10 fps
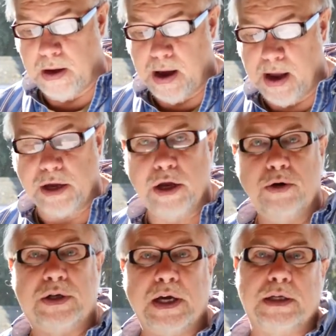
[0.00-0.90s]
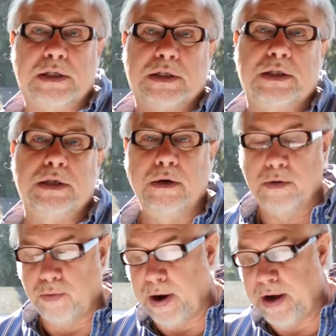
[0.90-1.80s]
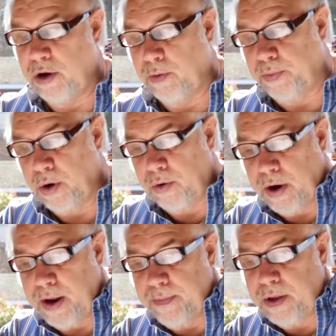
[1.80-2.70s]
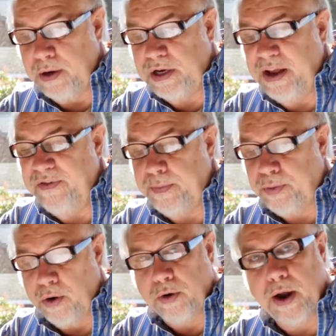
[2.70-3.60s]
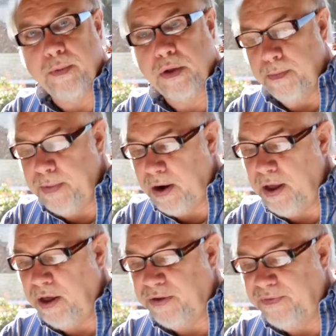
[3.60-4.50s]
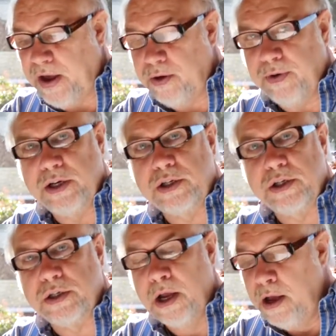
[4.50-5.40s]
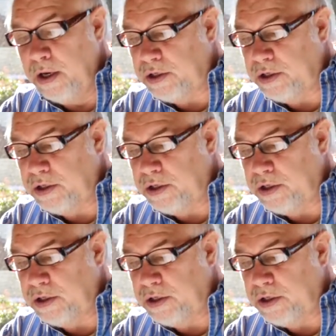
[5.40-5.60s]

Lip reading: IQ tests, radio programs, TV programs, mental health evaluations,